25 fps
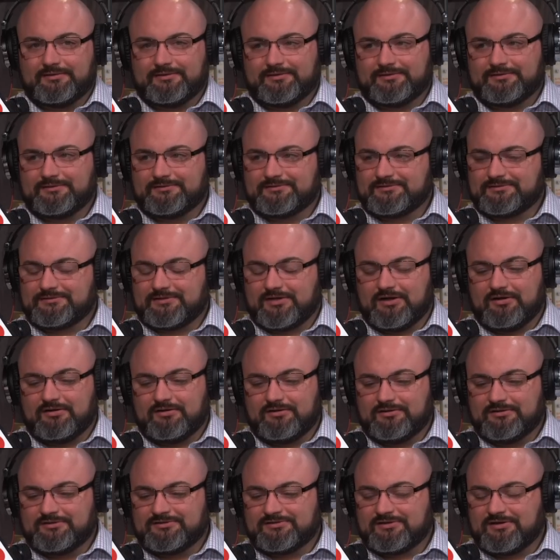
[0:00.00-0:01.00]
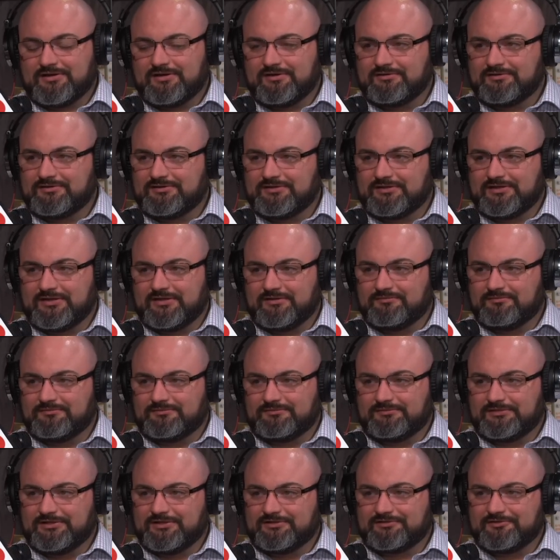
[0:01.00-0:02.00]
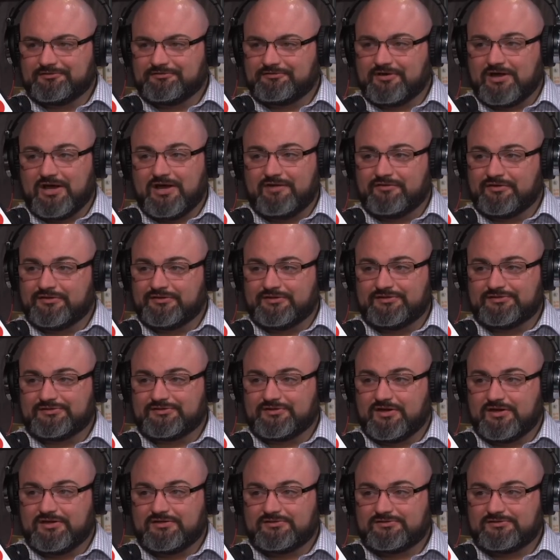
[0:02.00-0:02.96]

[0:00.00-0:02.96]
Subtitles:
it's hard to get to five on these guys.